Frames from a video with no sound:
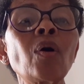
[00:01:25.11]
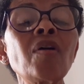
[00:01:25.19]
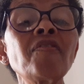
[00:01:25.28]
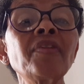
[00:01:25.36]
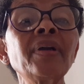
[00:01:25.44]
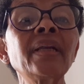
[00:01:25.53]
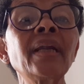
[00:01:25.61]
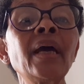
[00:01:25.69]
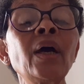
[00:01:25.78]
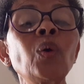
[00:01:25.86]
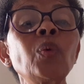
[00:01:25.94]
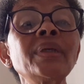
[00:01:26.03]
often
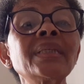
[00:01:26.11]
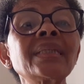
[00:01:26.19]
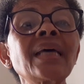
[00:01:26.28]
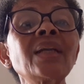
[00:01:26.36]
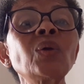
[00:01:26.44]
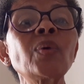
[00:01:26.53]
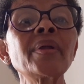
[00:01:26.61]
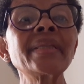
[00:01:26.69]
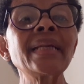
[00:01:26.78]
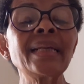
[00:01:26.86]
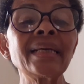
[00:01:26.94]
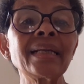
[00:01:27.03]
we start with
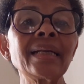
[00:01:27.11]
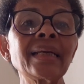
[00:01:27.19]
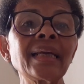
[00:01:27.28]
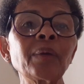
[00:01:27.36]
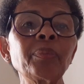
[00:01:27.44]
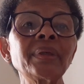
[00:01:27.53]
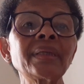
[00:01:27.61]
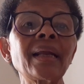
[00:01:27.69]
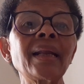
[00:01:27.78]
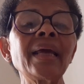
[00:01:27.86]
little capital,